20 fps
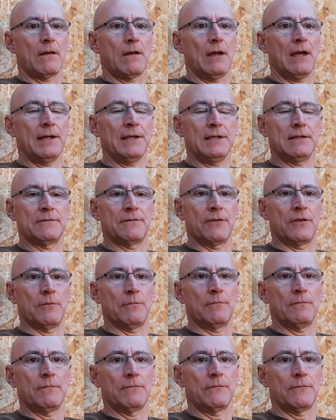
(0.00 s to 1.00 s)
Any of
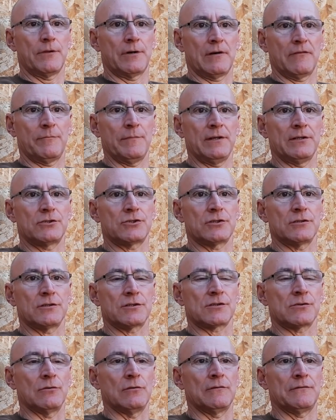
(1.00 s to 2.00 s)
them that I've mentioned
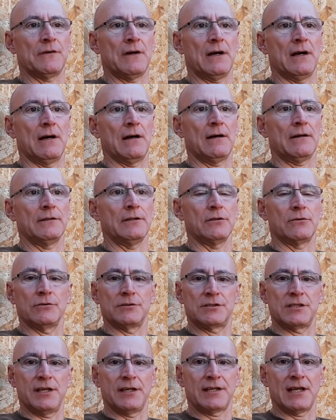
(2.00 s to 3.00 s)
so far you could
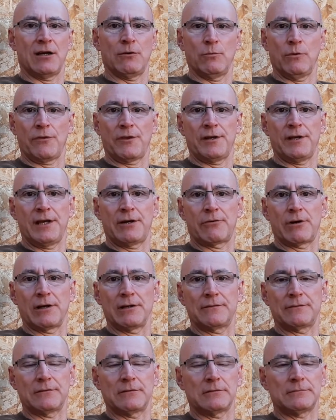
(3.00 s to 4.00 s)
take out with an air
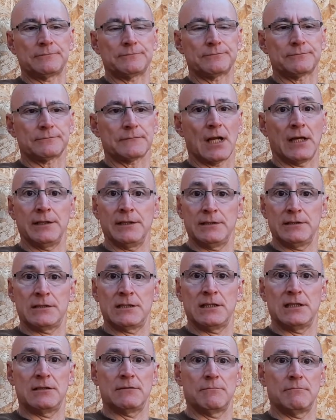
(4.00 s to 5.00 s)
rifle, and
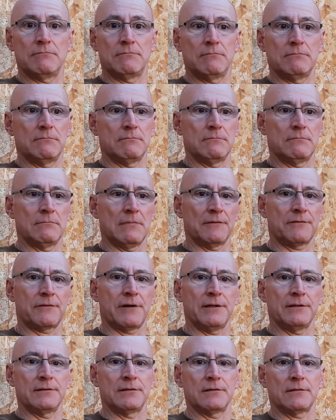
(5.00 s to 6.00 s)
indeed my
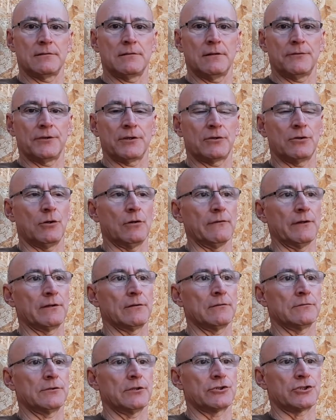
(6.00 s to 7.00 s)
friend at the Covid Hunter